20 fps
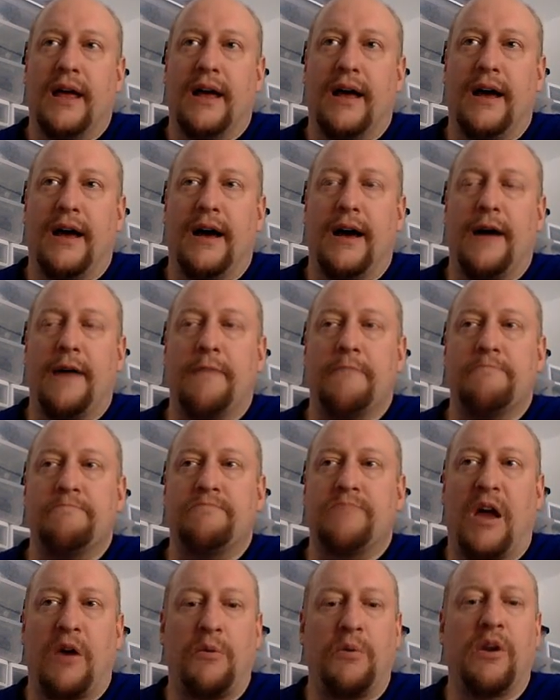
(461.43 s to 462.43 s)

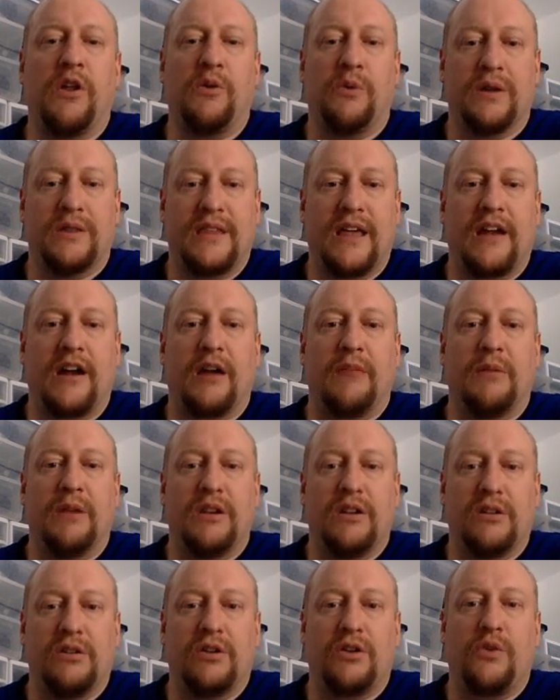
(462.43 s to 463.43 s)
I really want that army
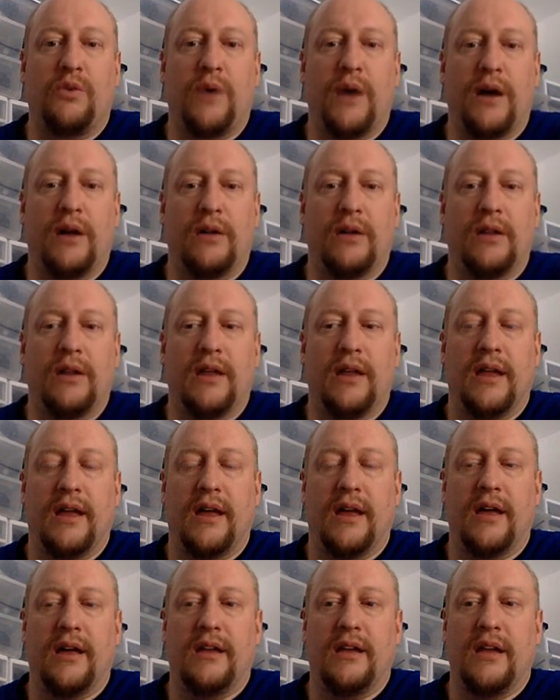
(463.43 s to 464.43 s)
to look well
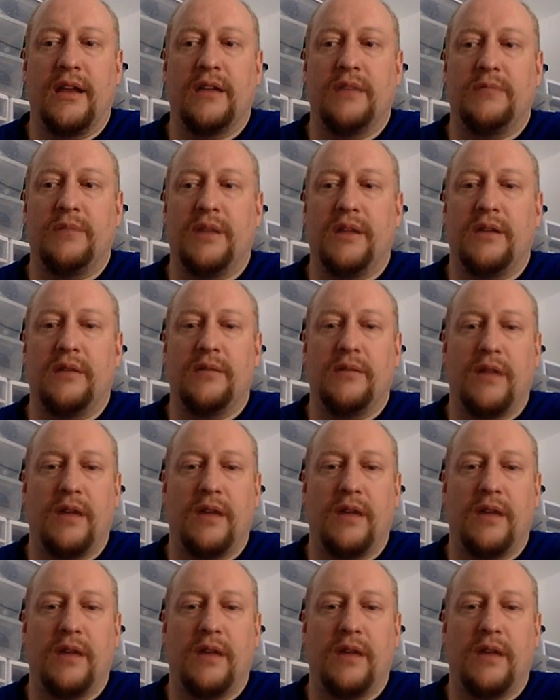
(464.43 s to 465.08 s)
and be